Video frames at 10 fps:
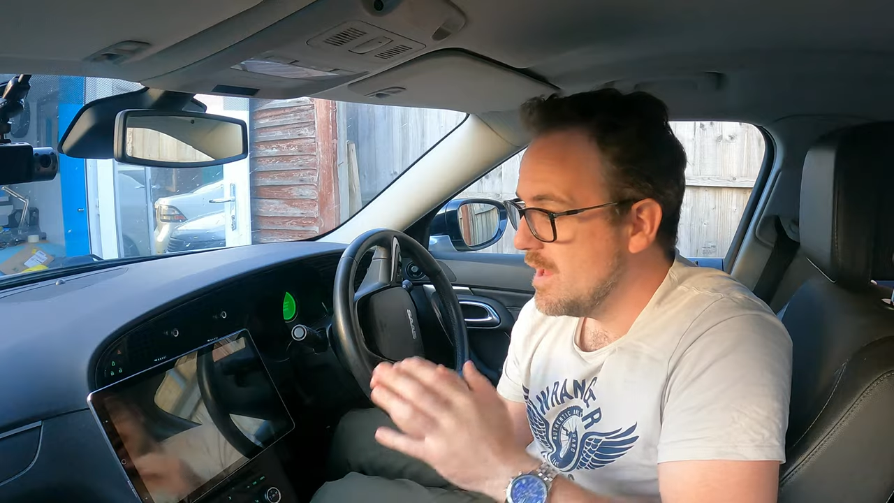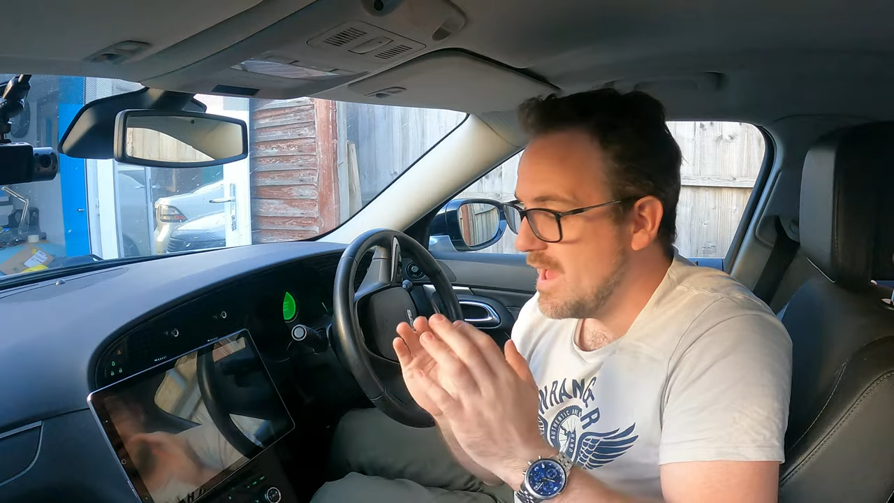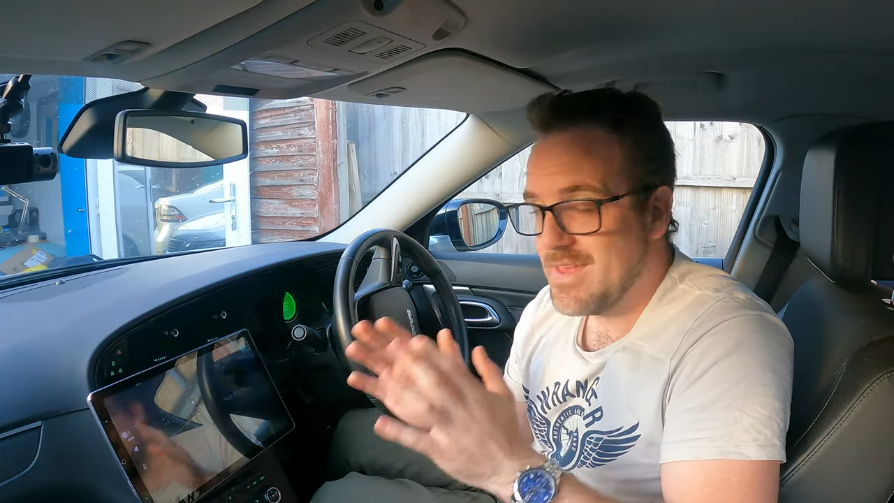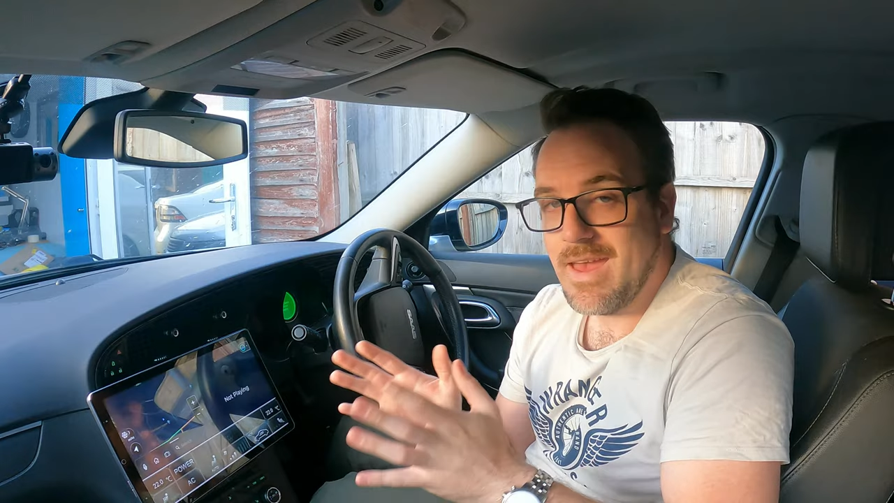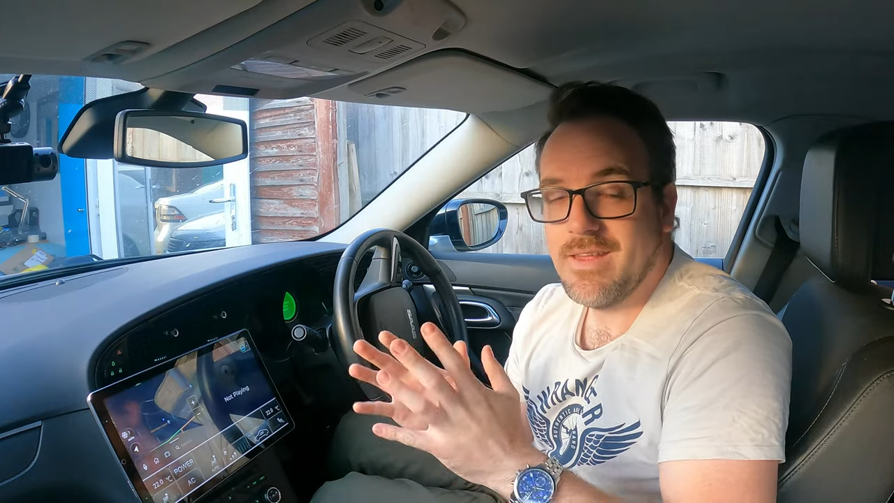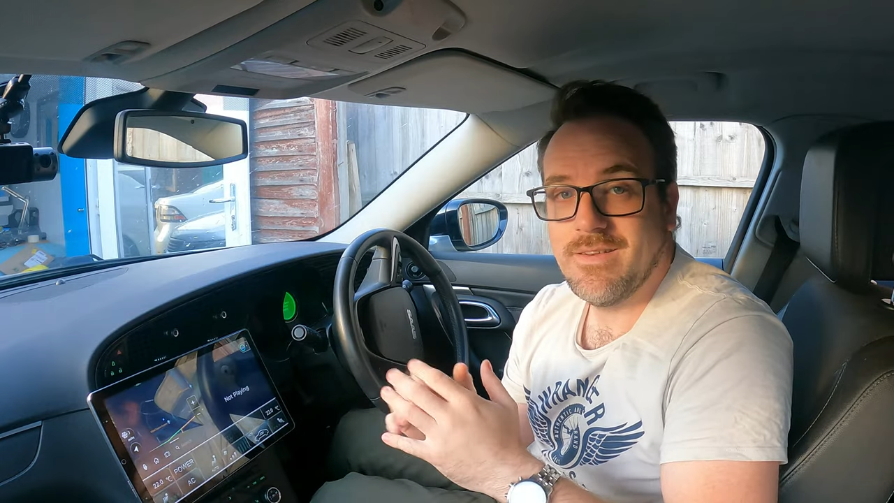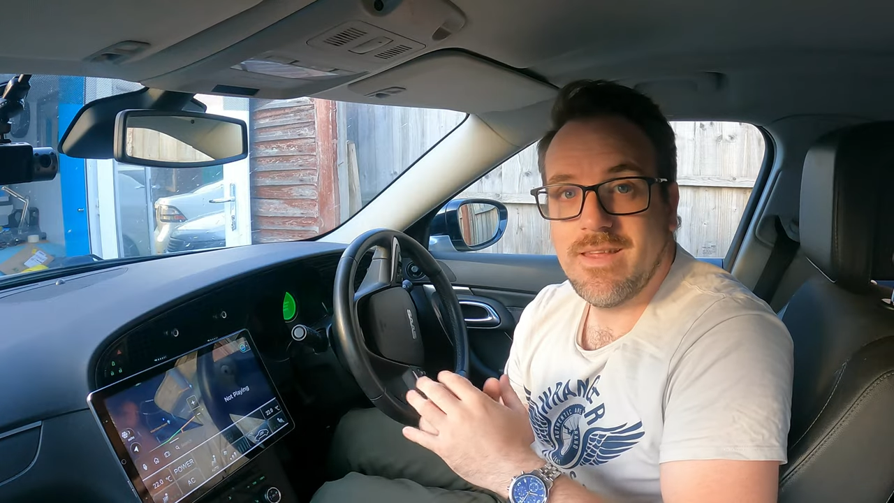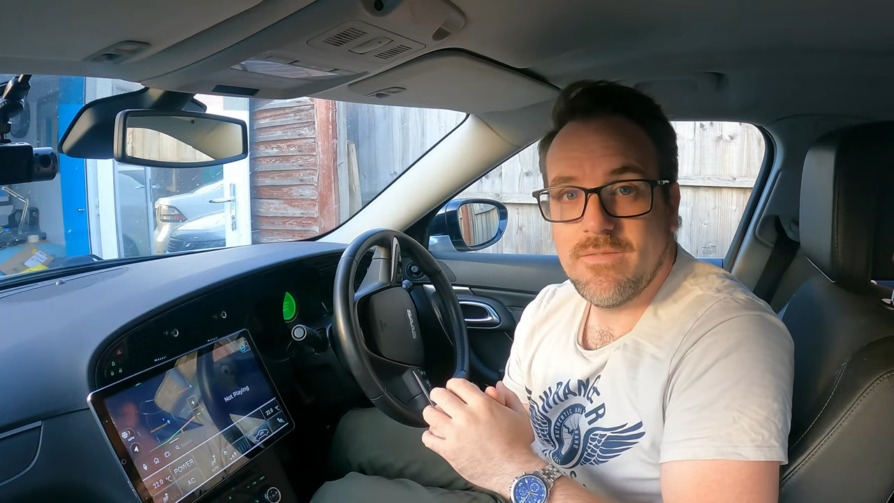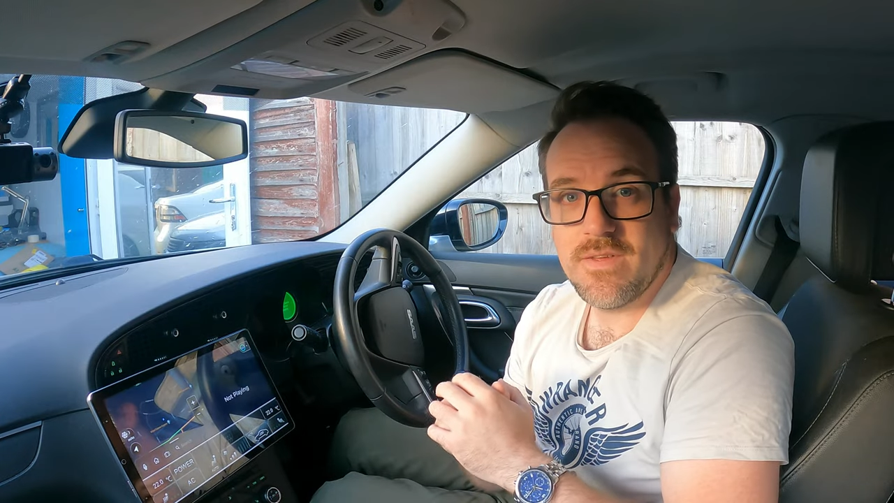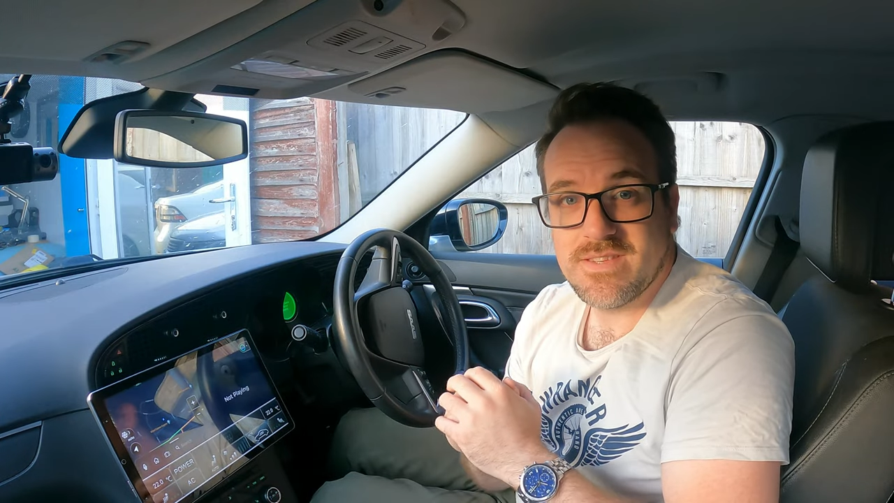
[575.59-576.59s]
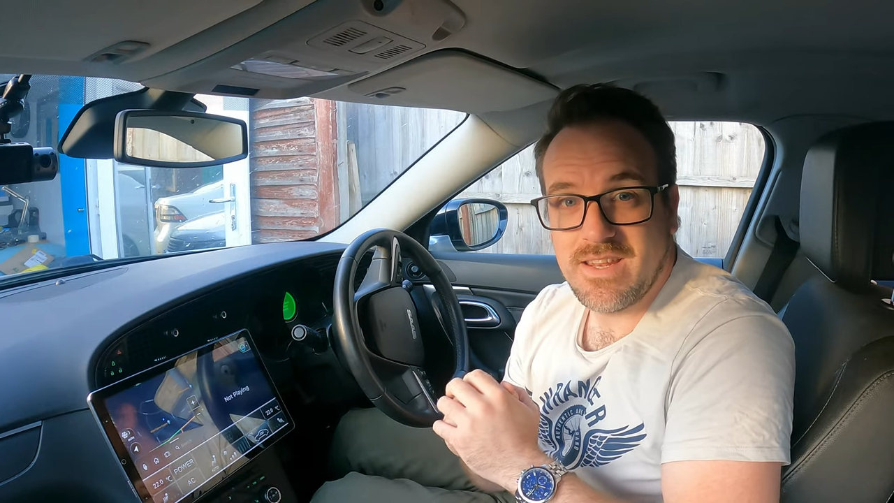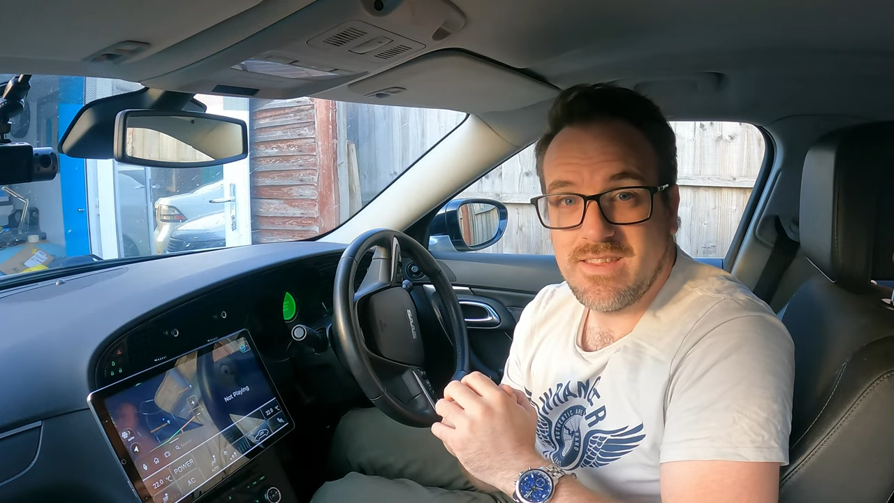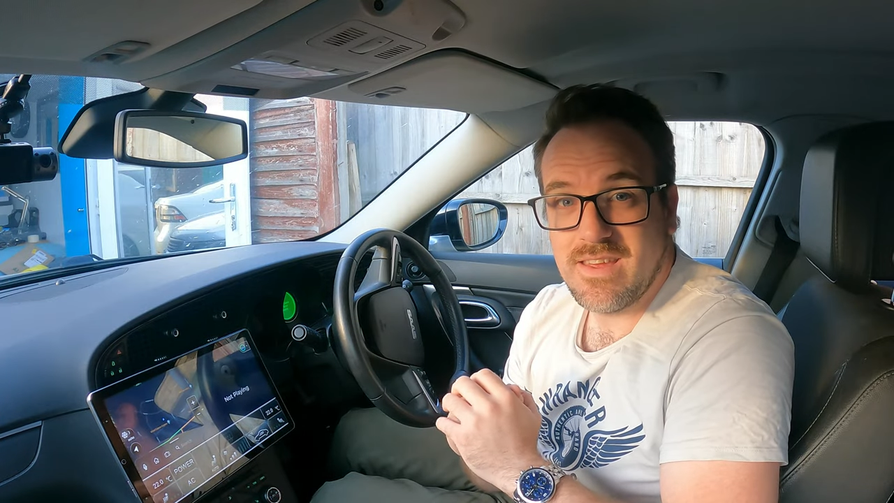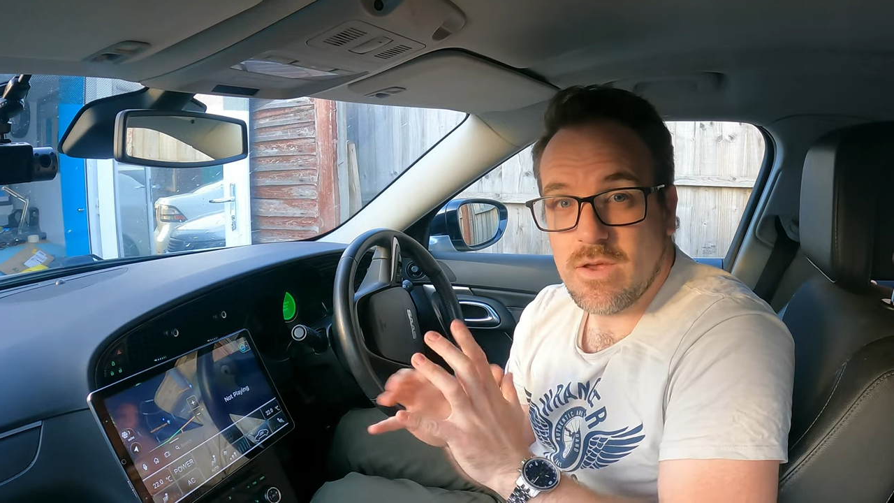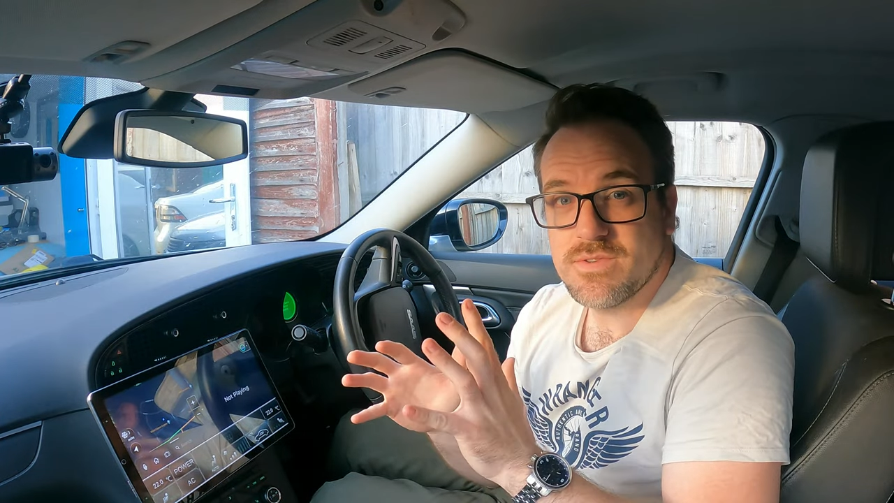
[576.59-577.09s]
Again, if there's
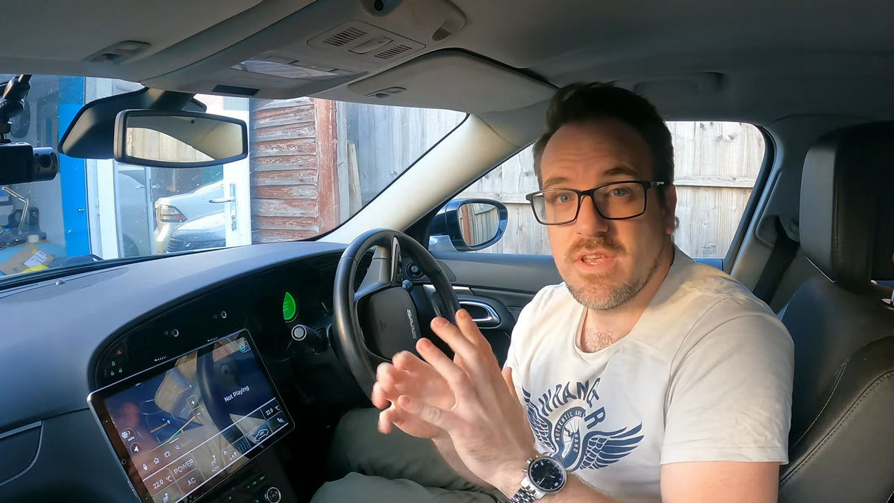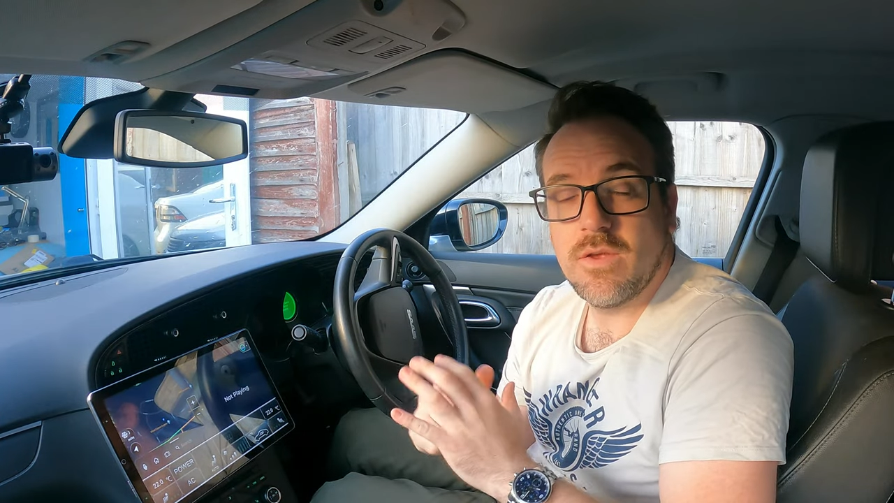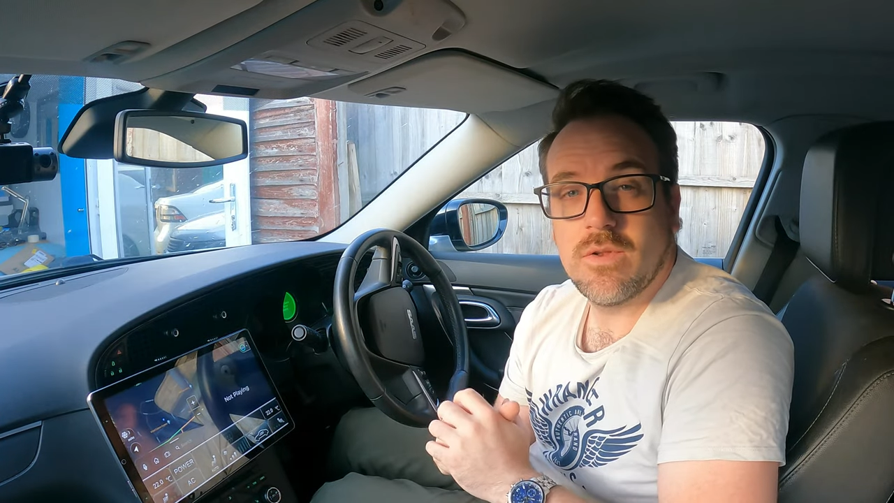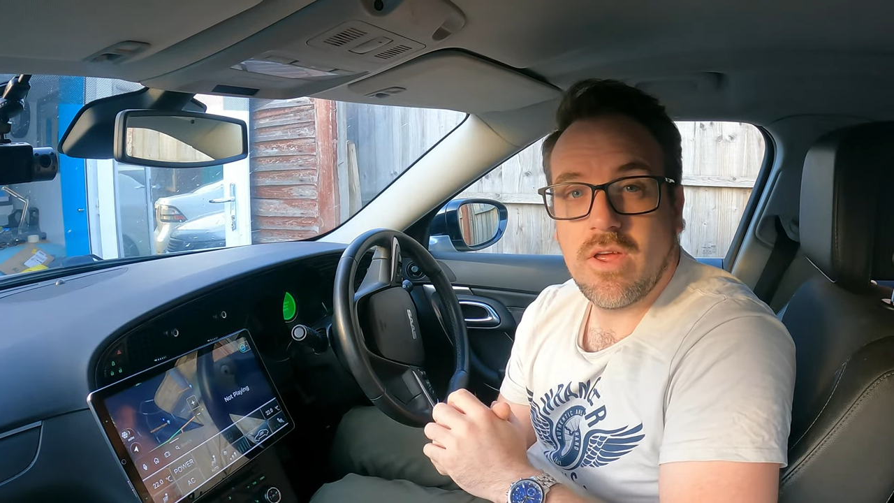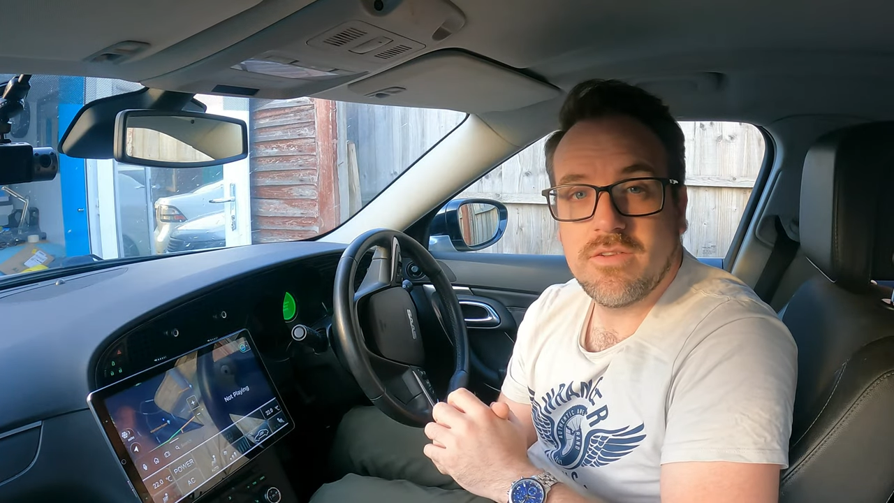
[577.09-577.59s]
anything else that you'd like